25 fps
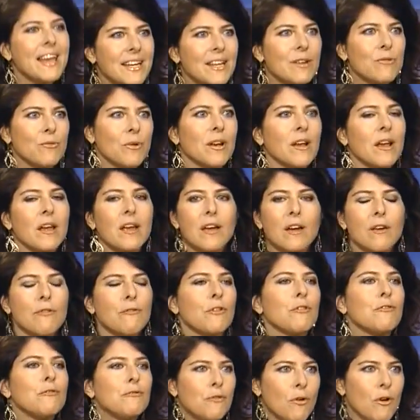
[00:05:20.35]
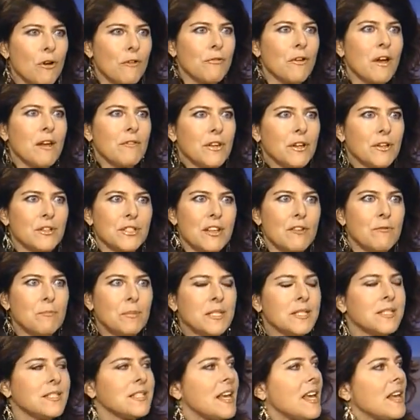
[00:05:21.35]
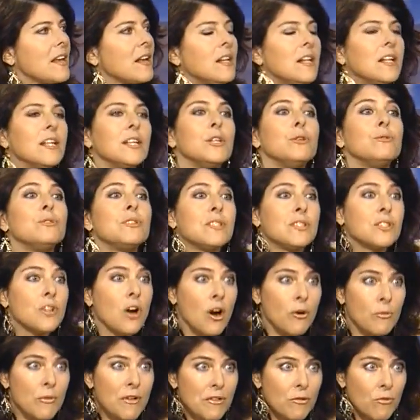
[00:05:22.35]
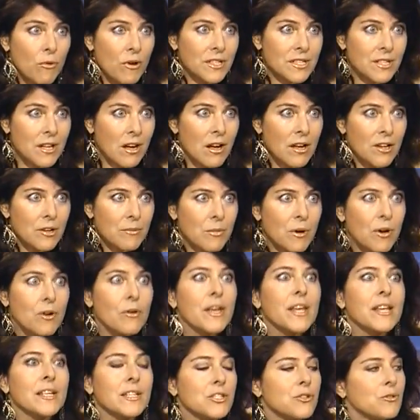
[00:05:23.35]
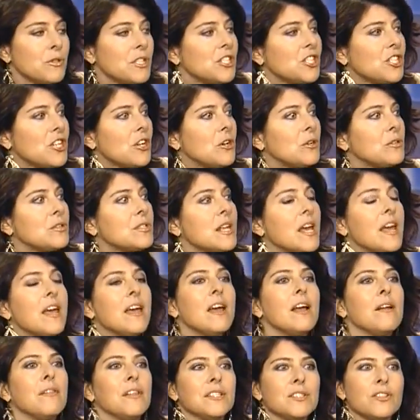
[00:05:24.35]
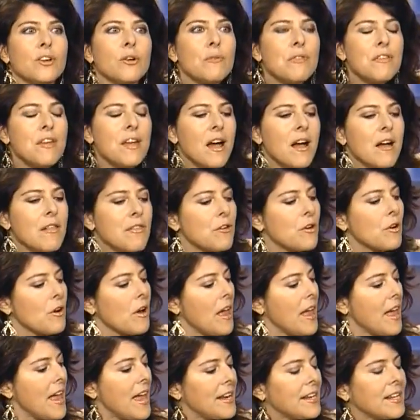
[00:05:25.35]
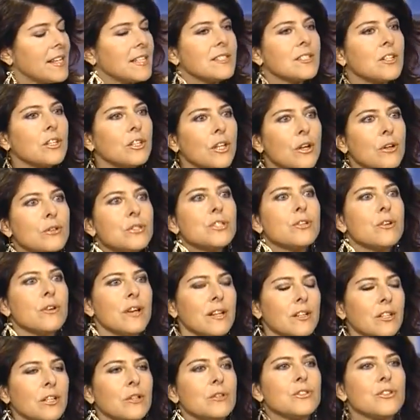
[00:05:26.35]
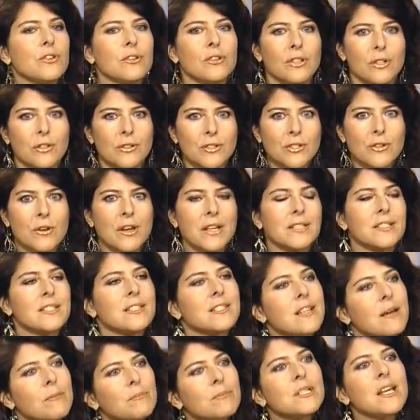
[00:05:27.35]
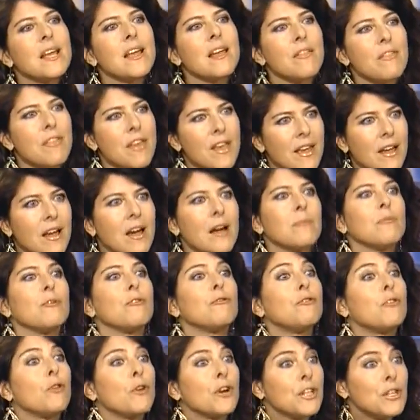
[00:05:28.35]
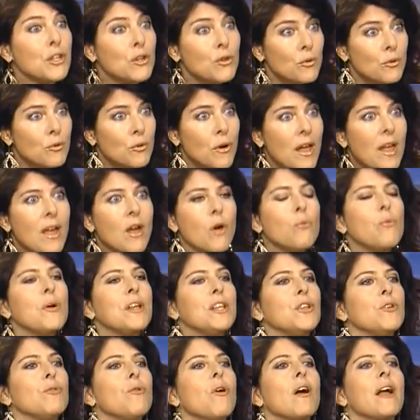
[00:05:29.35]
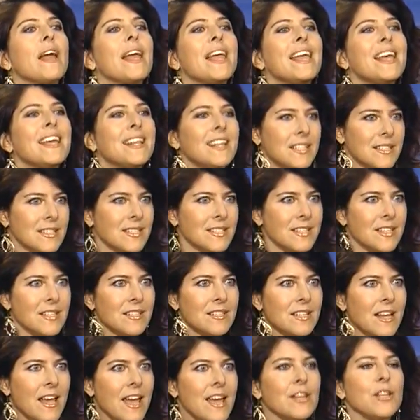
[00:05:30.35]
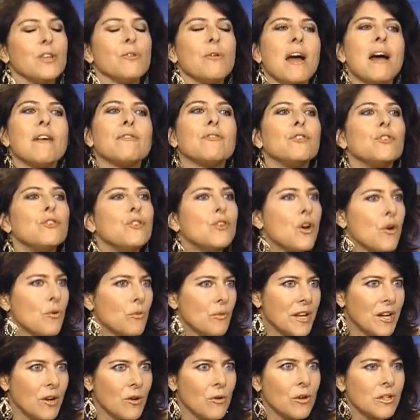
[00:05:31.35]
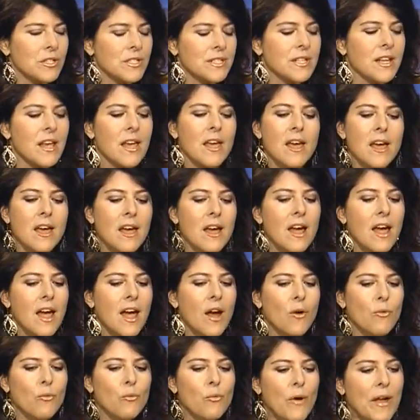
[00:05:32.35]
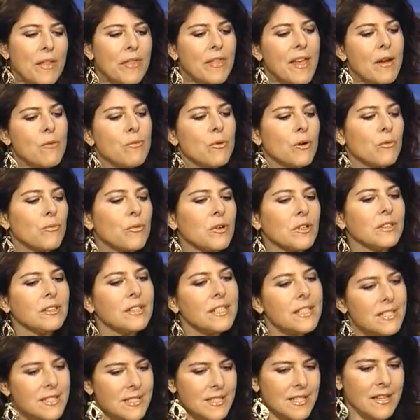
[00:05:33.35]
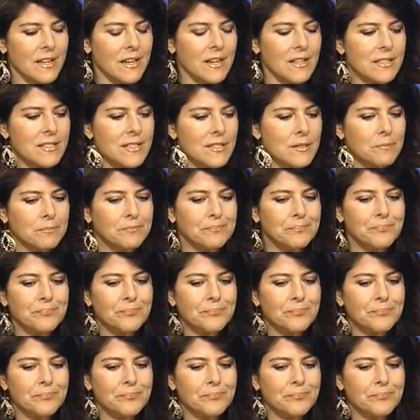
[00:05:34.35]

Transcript: anyone. For 4 or 5 years I've been saying, you start with Guantanamo, history shows they start with the other, it gets closer and closer and closer, and someday they come for you when you are innocent and you have no recourse. When they were releasing us,